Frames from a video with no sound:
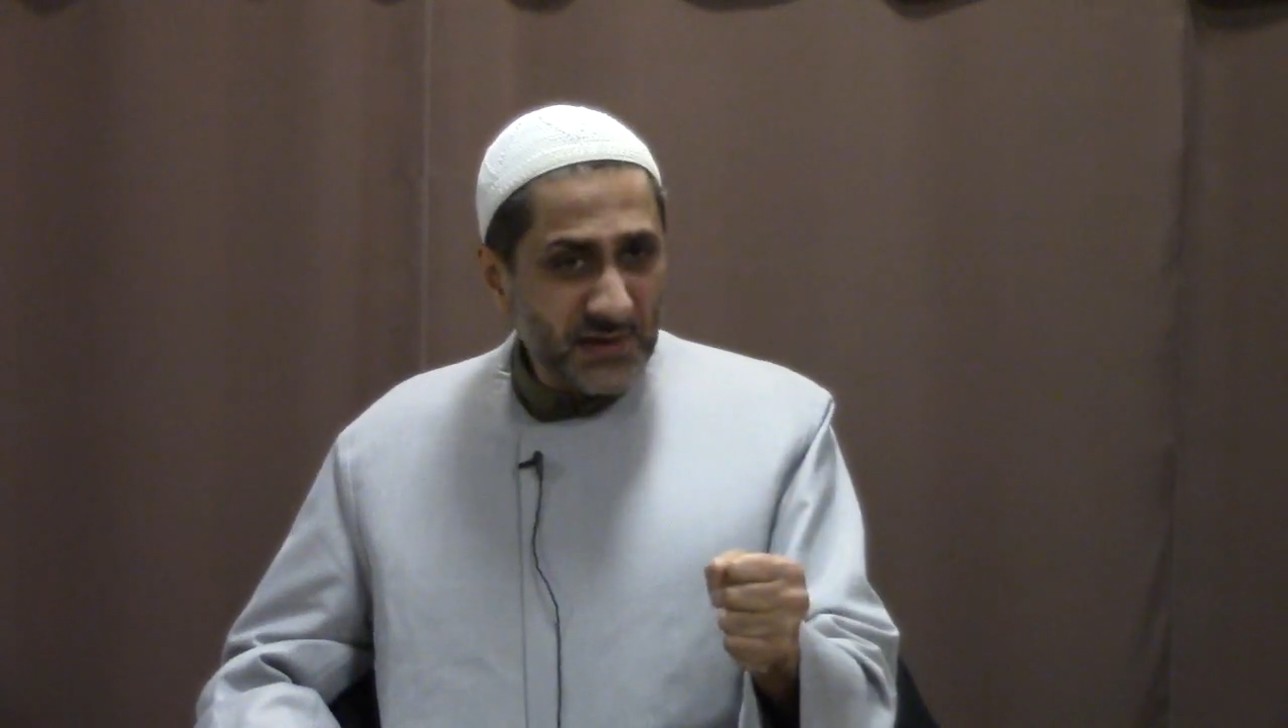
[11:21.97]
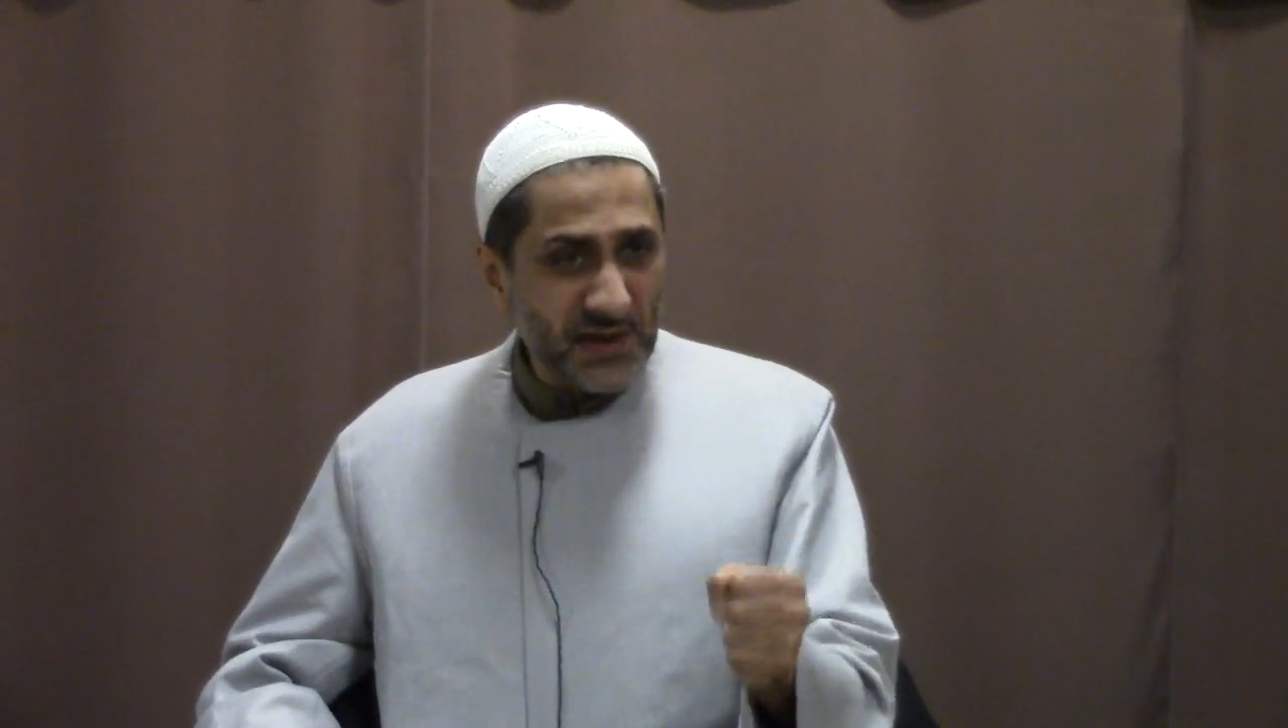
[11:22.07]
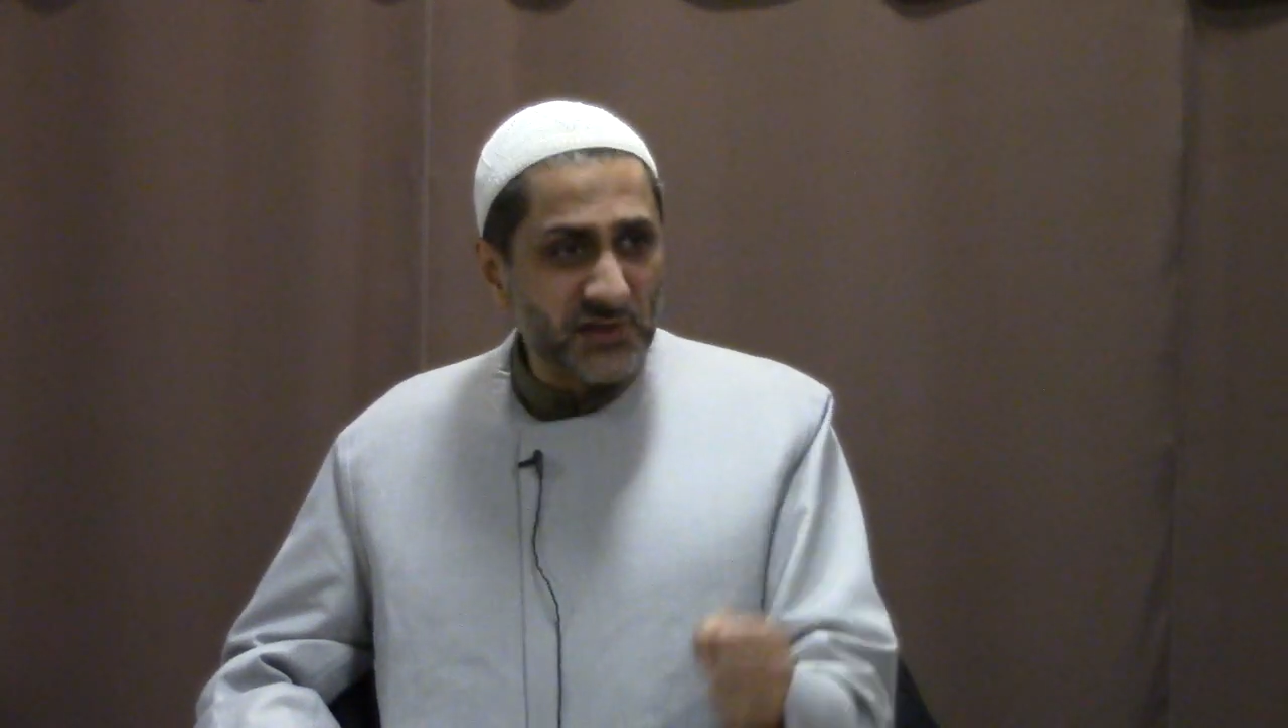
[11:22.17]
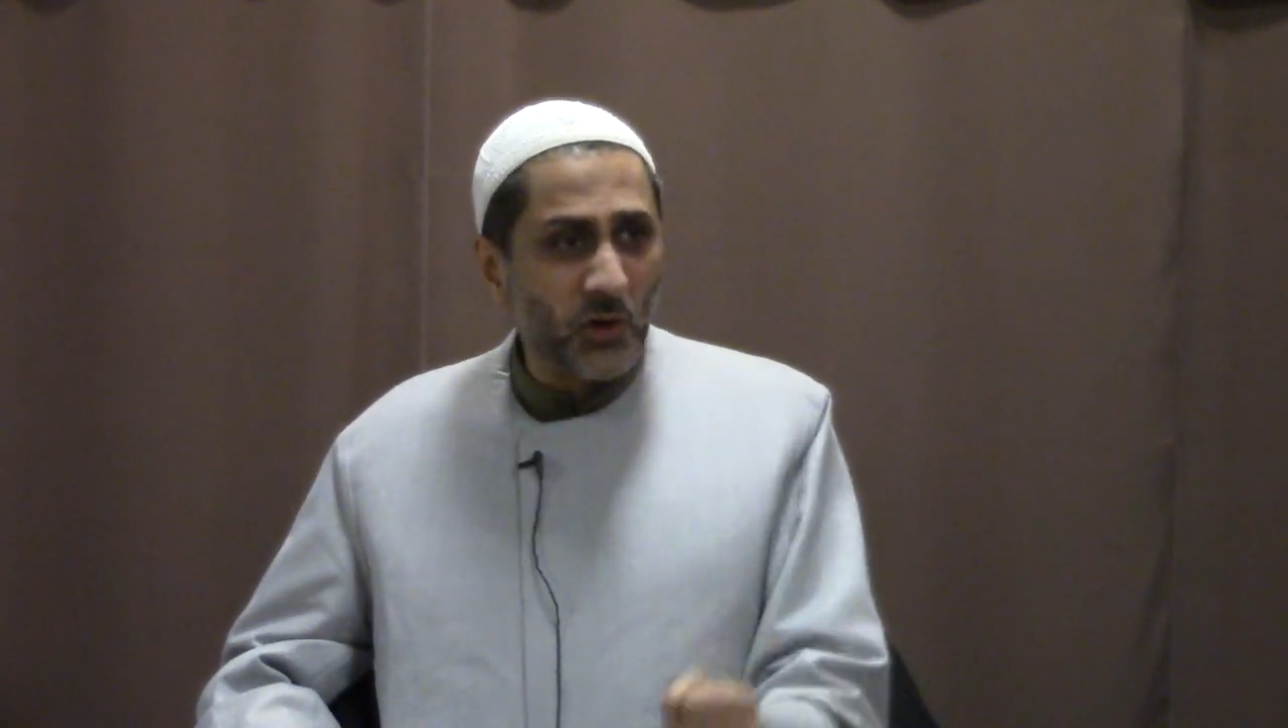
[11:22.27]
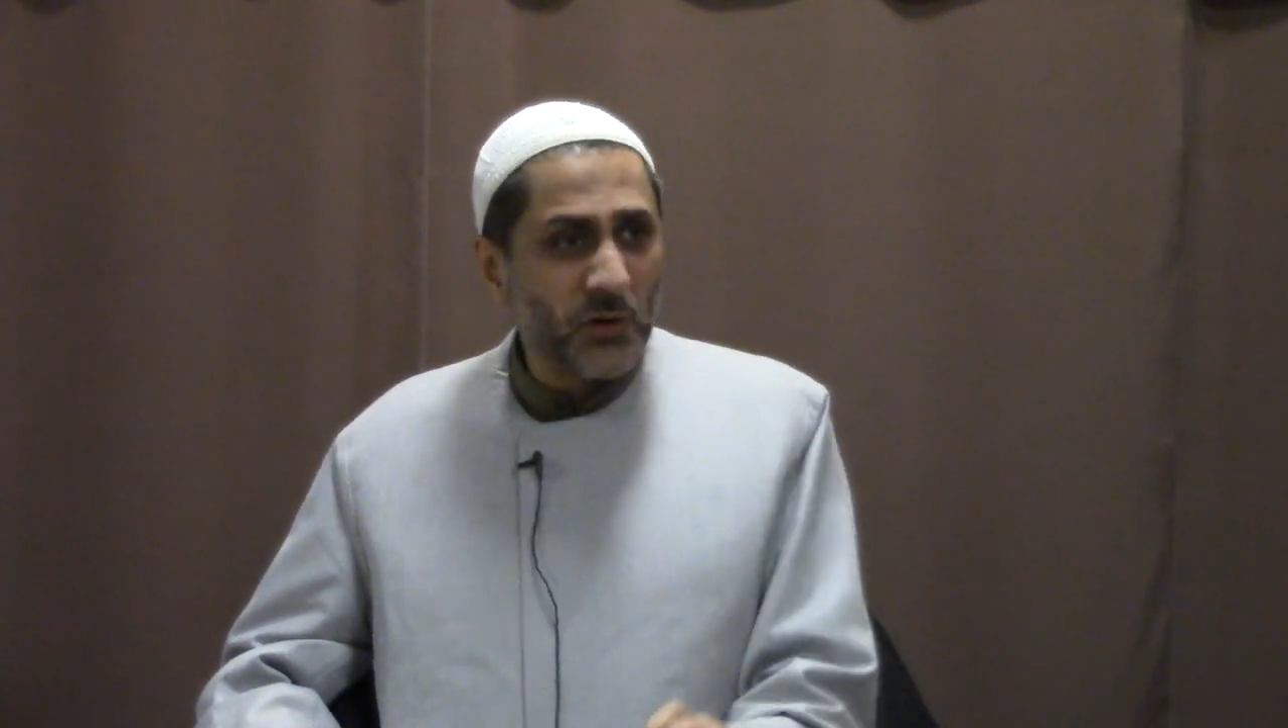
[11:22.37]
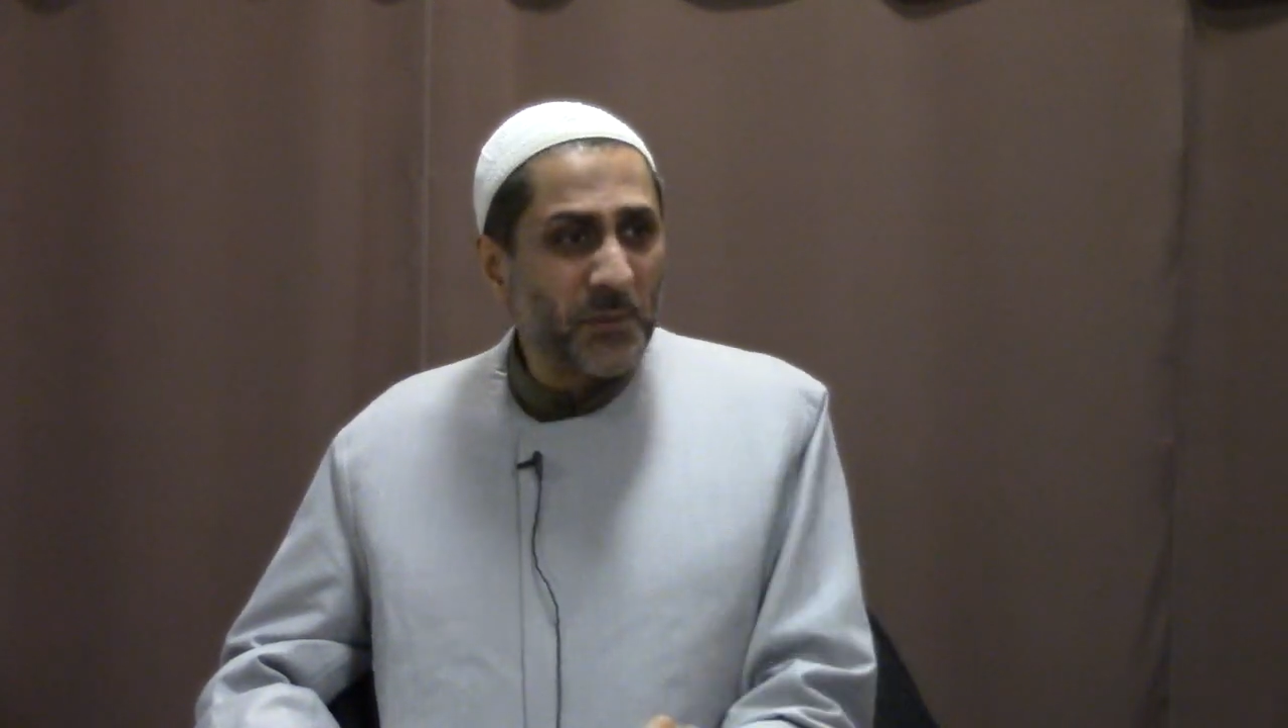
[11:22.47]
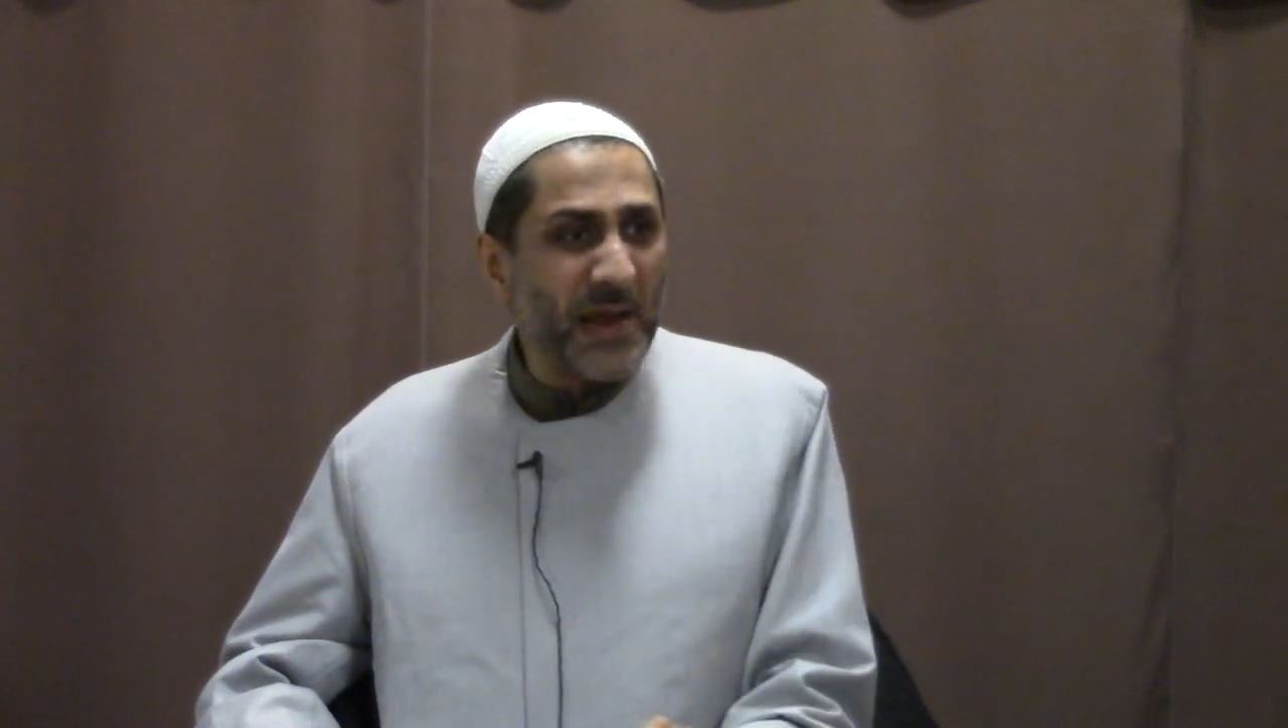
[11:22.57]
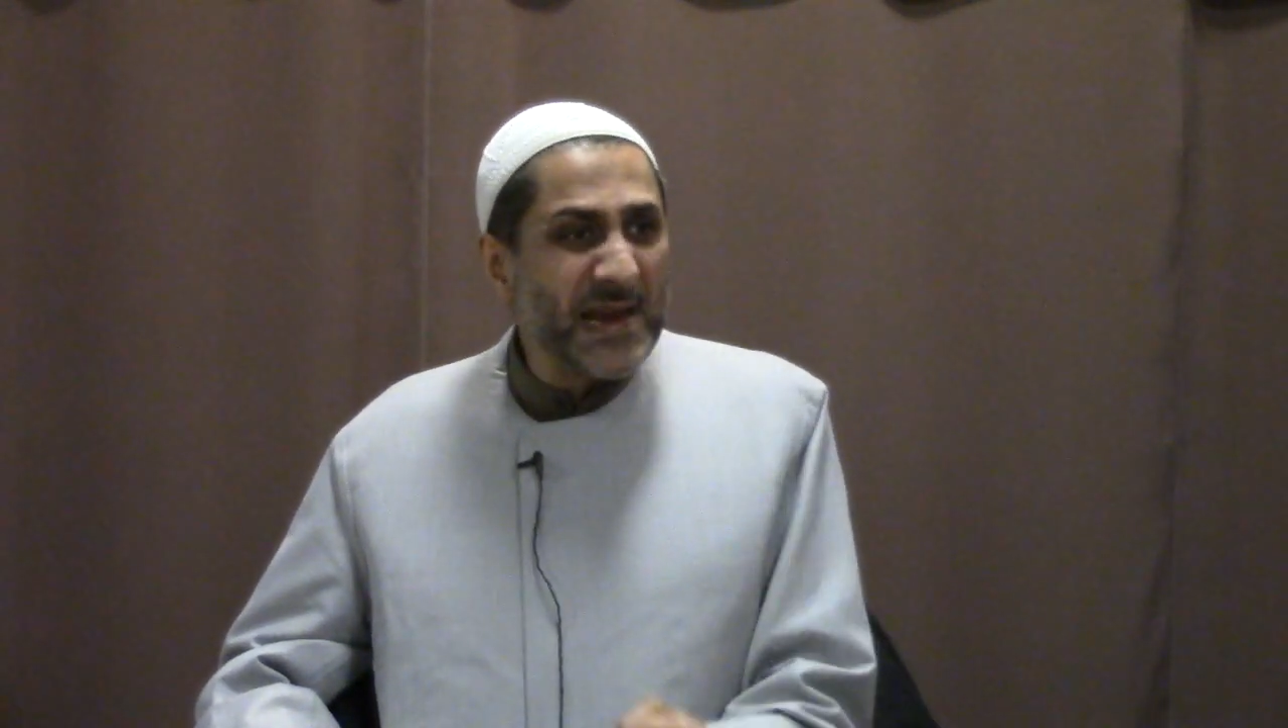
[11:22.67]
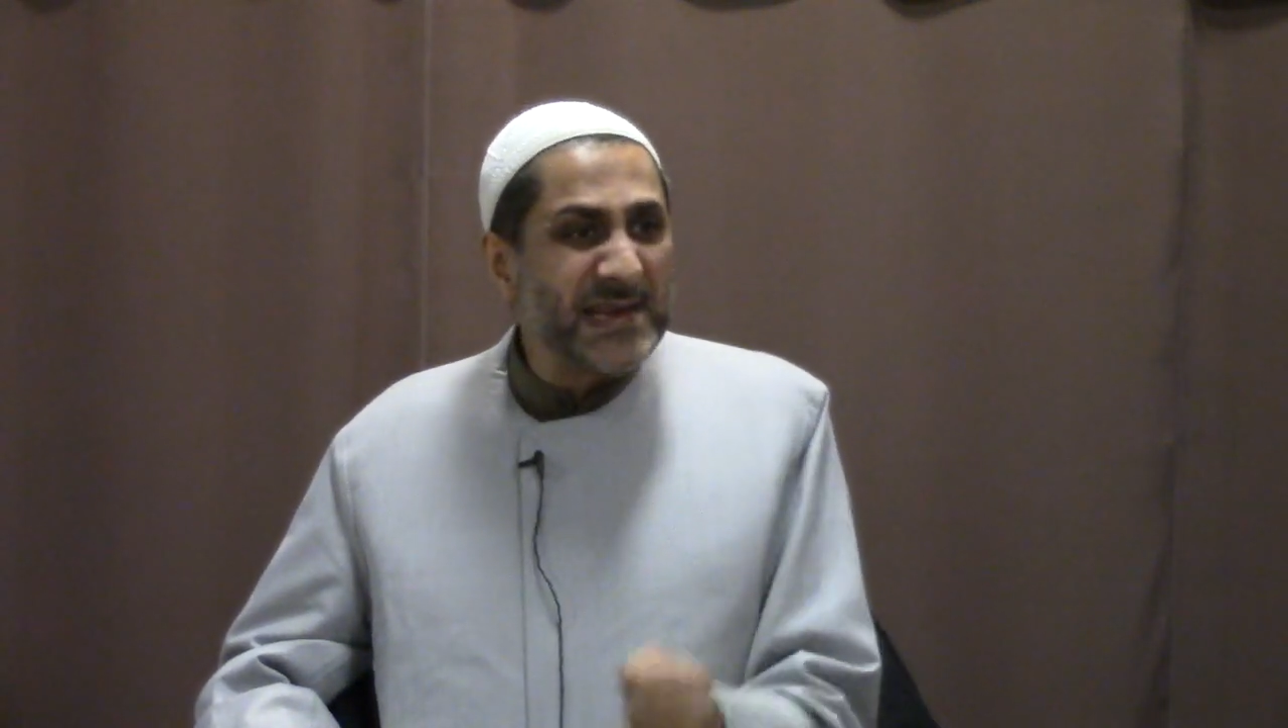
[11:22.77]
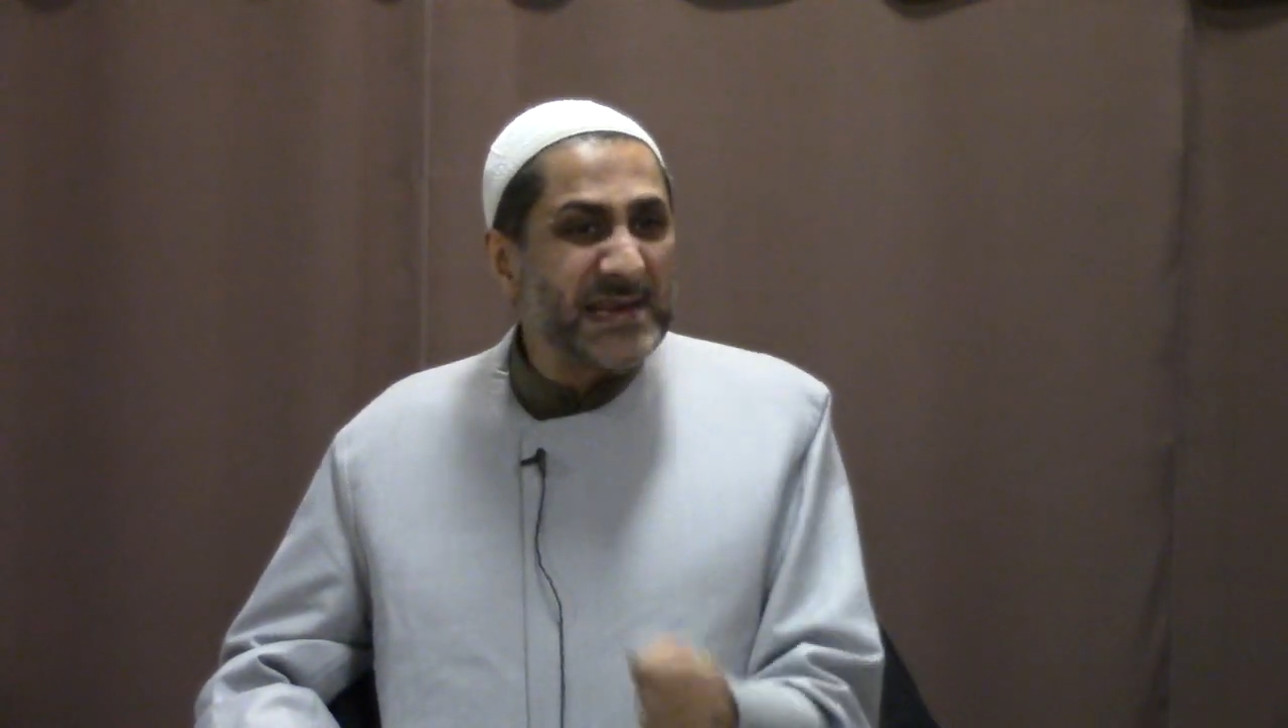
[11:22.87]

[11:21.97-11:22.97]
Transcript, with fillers: is not paid